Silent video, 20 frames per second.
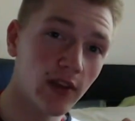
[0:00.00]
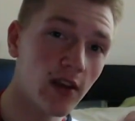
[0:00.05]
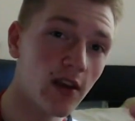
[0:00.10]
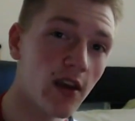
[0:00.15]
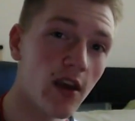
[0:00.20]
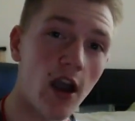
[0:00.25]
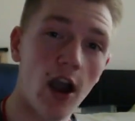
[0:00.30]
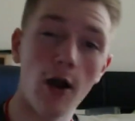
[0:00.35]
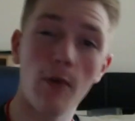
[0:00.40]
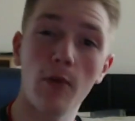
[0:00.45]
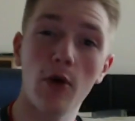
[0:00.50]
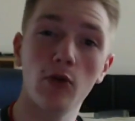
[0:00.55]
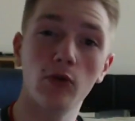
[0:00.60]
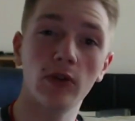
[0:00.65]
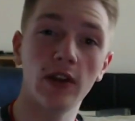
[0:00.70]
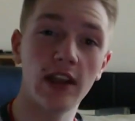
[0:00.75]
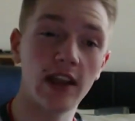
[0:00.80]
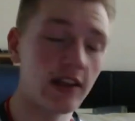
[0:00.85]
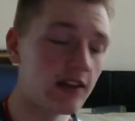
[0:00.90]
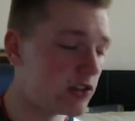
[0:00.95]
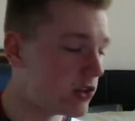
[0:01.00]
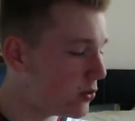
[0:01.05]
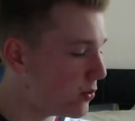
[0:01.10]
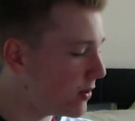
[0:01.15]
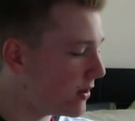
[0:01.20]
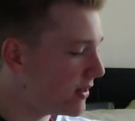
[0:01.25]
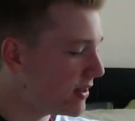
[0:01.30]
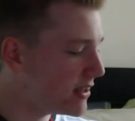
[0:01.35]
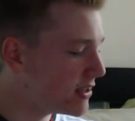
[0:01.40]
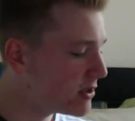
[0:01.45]
I'm only doing
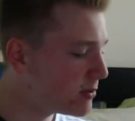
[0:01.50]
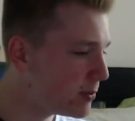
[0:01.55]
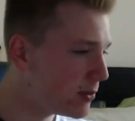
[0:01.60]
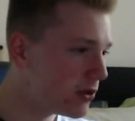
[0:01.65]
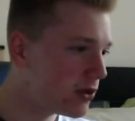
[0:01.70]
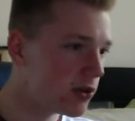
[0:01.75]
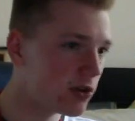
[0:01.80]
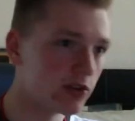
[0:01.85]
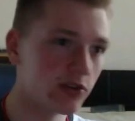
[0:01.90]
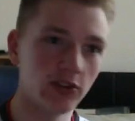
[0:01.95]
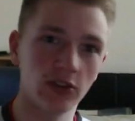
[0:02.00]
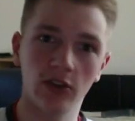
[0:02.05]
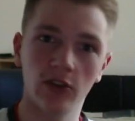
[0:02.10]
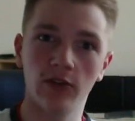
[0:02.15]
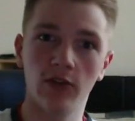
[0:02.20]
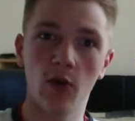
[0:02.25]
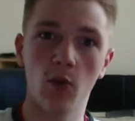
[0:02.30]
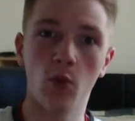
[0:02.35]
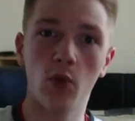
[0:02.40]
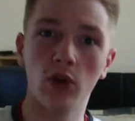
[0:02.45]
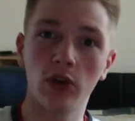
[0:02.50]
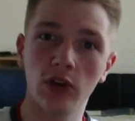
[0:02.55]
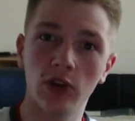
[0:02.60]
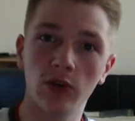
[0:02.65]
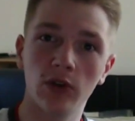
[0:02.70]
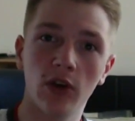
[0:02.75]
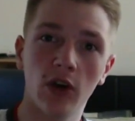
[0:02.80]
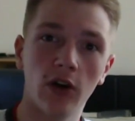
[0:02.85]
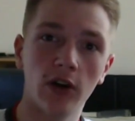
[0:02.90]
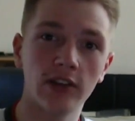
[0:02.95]
this because of what you
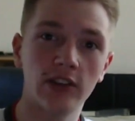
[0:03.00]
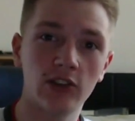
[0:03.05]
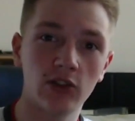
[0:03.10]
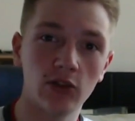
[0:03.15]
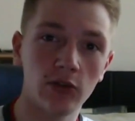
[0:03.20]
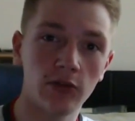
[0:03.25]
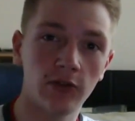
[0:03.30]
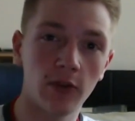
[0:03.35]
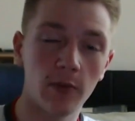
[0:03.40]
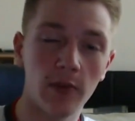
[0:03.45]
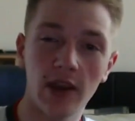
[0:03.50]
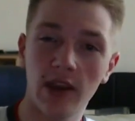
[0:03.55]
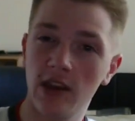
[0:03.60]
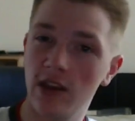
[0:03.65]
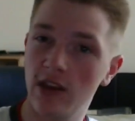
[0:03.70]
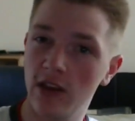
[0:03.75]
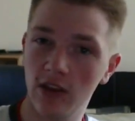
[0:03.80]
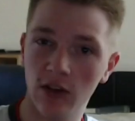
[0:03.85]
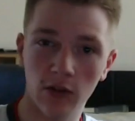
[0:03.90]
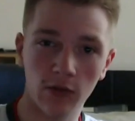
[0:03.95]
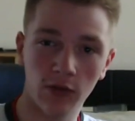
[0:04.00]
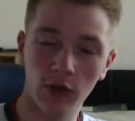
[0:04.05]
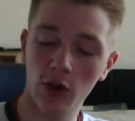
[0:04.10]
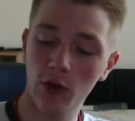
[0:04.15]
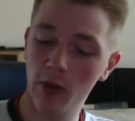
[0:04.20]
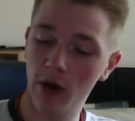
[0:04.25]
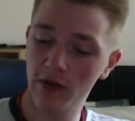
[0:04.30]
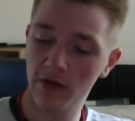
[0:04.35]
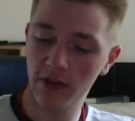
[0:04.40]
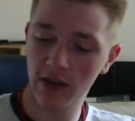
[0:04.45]
guys do for me. You view
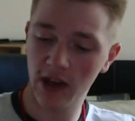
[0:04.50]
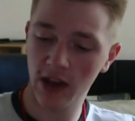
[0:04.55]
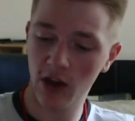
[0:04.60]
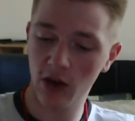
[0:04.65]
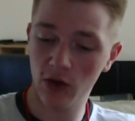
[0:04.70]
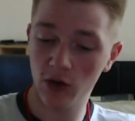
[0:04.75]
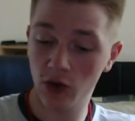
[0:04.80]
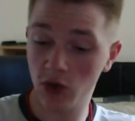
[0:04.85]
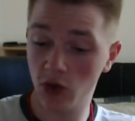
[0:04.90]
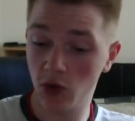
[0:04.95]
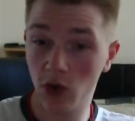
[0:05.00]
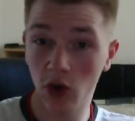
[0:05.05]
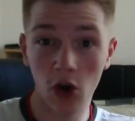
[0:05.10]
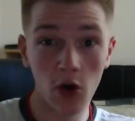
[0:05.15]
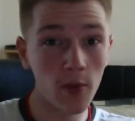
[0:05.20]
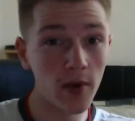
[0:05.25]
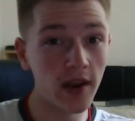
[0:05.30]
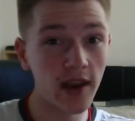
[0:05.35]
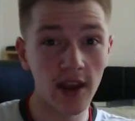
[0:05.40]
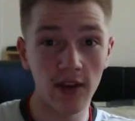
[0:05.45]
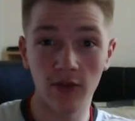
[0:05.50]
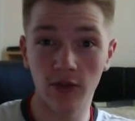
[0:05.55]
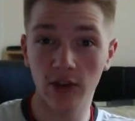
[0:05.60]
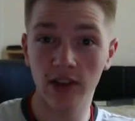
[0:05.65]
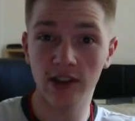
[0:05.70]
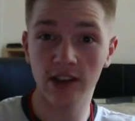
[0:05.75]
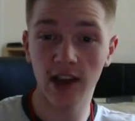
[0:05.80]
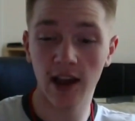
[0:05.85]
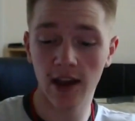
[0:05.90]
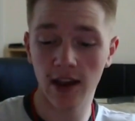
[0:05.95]
my videos, you comment every
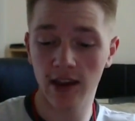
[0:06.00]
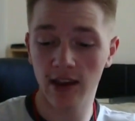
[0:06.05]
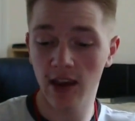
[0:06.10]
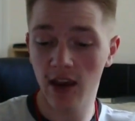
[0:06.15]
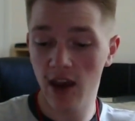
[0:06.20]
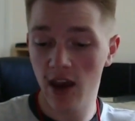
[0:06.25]
day.